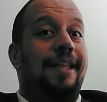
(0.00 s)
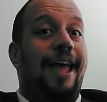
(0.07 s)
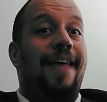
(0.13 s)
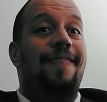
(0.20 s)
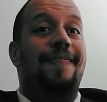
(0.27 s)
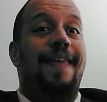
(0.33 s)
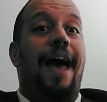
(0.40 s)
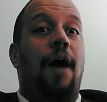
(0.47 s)

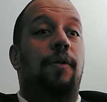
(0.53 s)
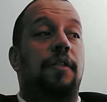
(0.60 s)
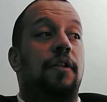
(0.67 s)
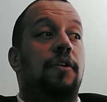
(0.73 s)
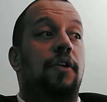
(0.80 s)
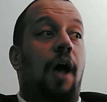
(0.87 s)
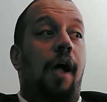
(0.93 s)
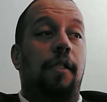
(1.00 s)

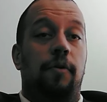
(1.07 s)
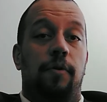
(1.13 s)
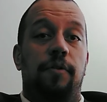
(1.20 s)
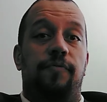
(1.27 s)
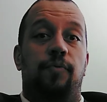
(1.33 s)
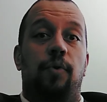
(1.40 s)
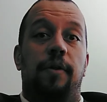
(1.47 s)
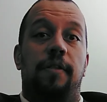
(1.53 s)

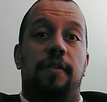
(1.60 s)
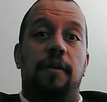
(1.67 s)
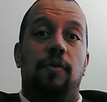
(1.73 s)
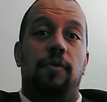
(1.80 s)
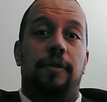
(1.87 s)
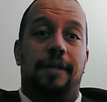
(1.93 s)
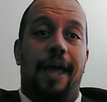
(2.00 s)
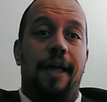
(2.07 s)
$10,000 for a
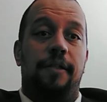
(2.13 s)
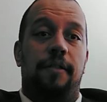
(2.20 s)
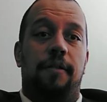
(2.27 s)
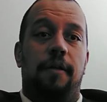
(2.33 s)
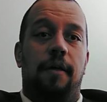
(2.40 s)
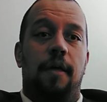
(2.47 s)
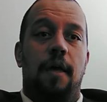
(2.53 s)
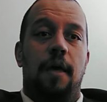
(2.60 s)
single test.